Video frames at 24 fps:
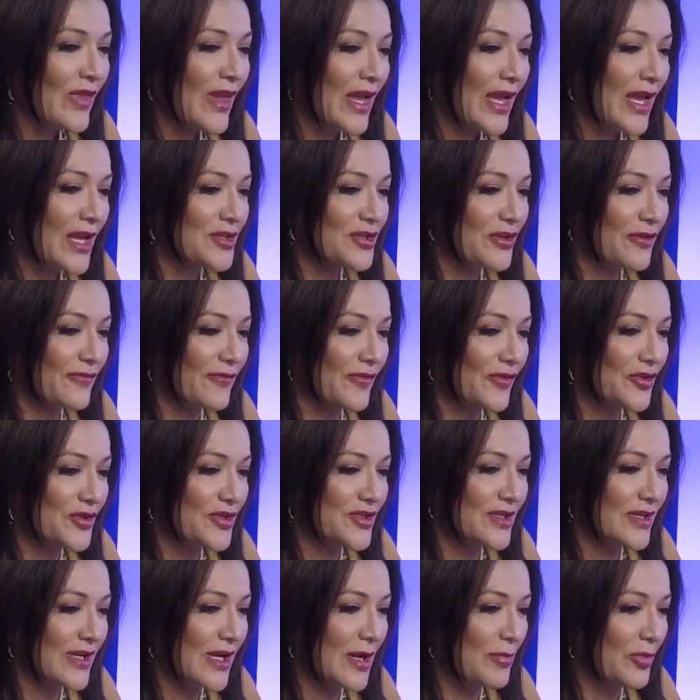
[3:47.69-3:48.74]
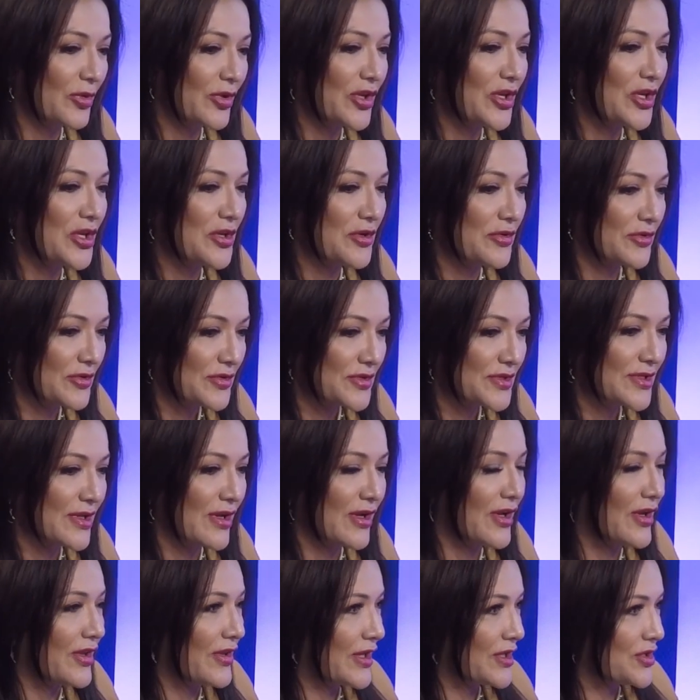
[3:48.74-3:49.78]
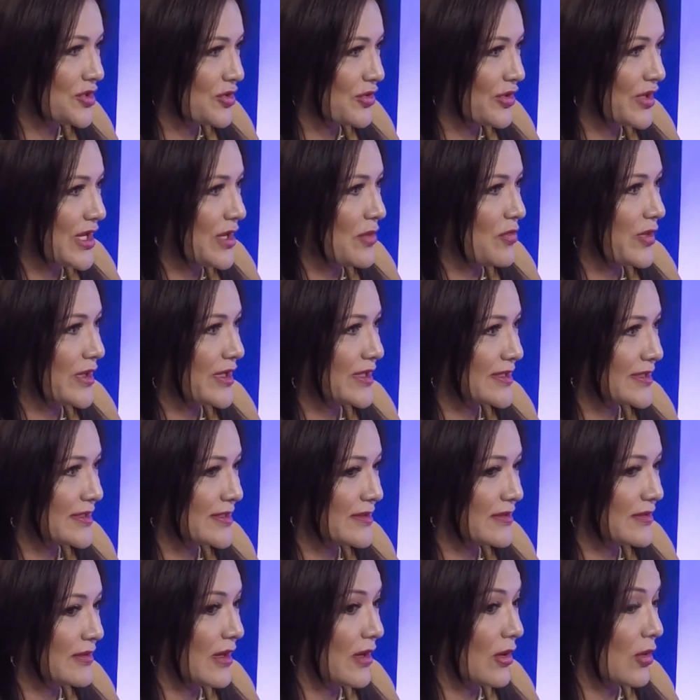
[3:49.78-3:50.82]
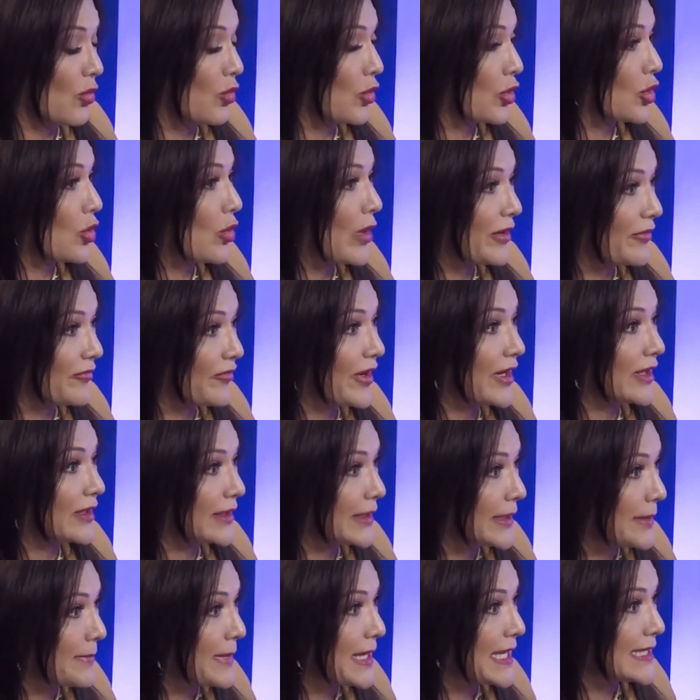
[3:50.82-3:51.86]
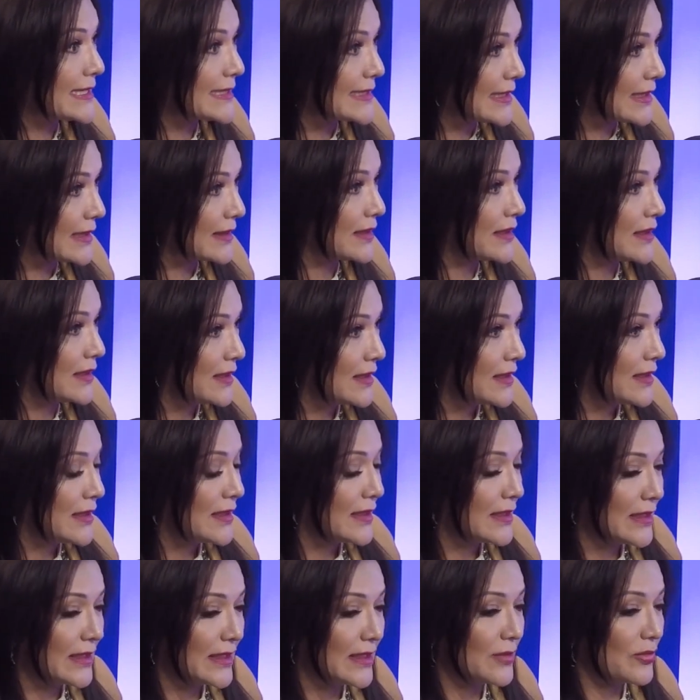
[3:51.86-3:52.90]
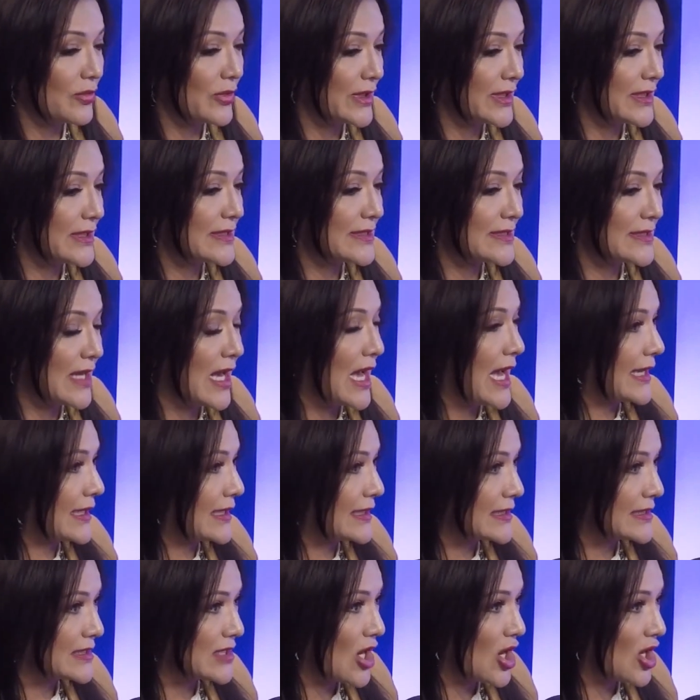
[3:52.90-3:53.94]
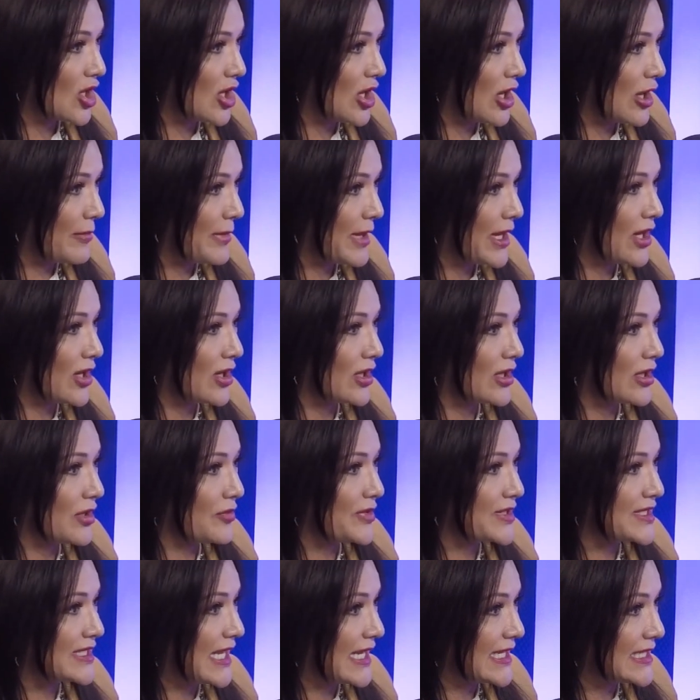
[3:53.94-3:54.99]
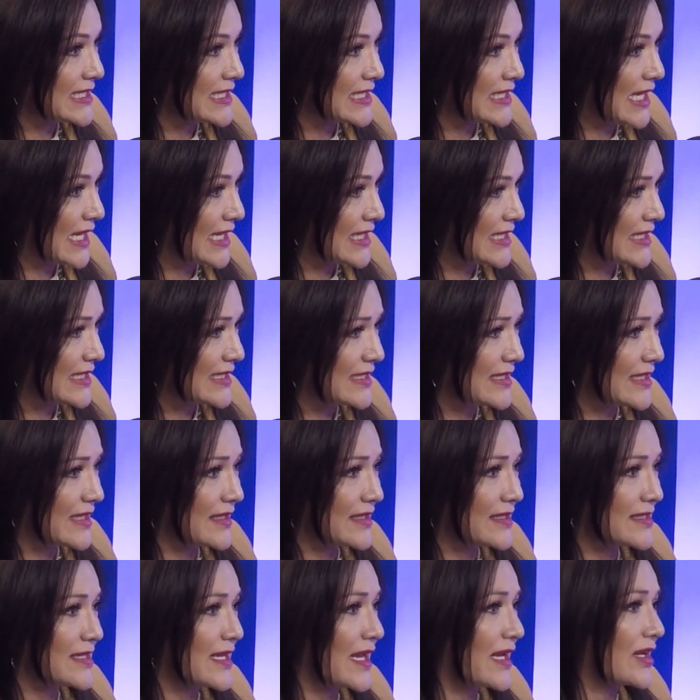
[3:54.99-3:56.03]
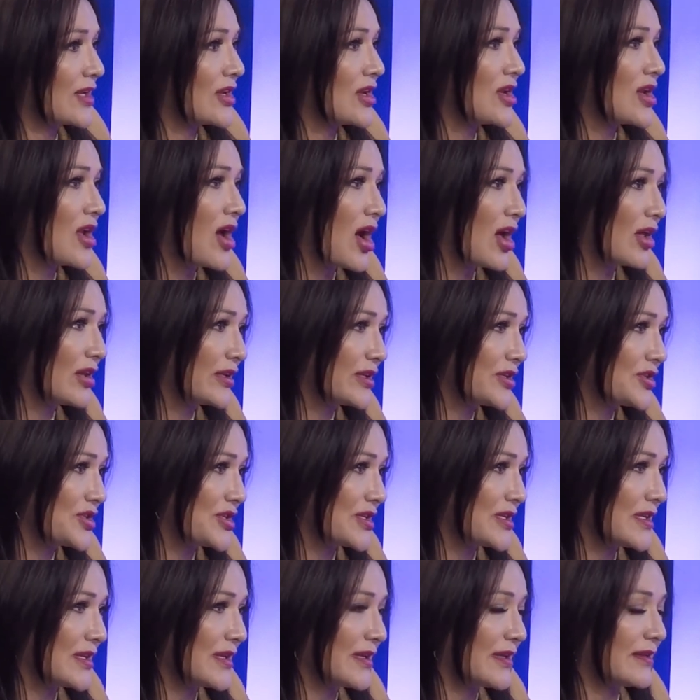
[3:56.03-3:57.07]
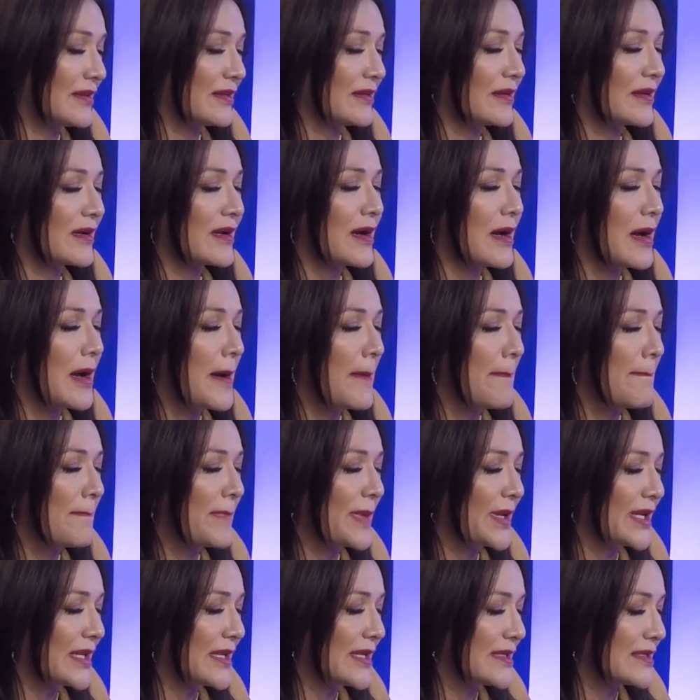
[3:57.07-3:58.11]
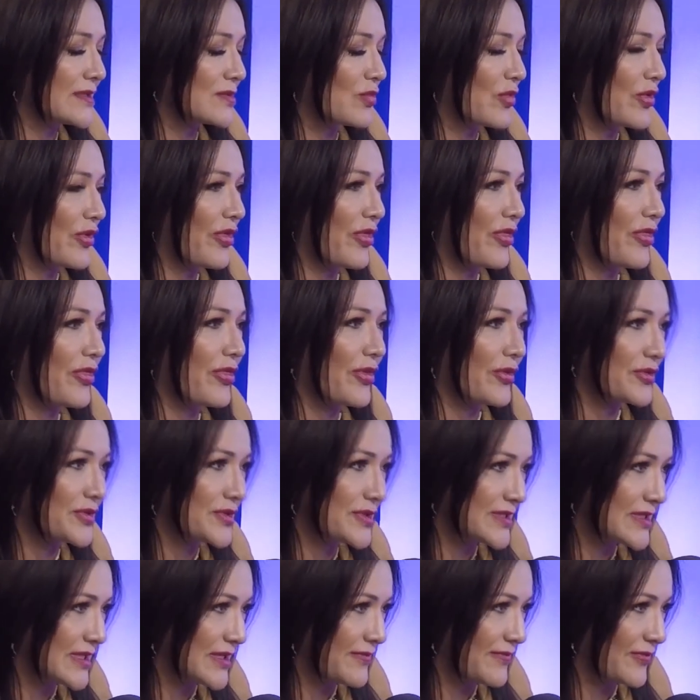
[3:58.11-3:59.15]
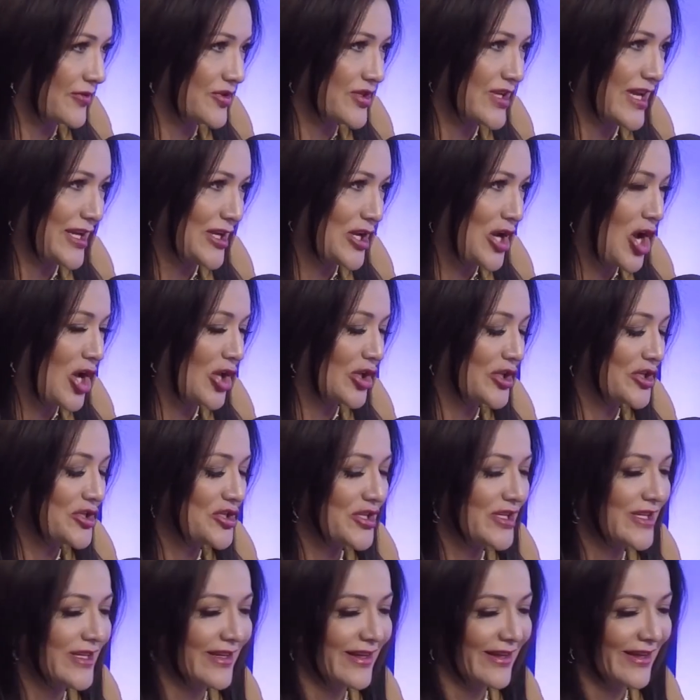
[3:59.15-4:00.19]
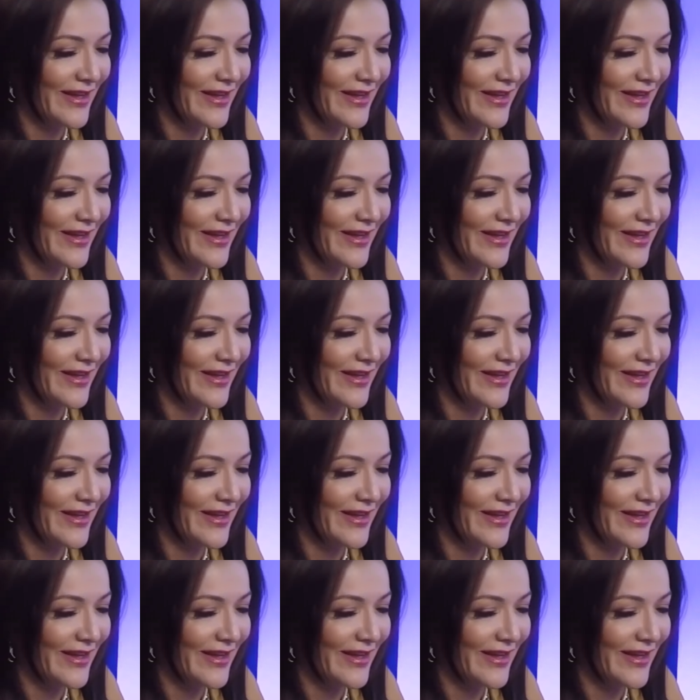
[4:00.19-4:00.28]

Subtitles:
And our first couple of years on that journey were quite frankly amazing. It was the height of the dot-com era. It was 1996. Technology and companies were thirsty for technology.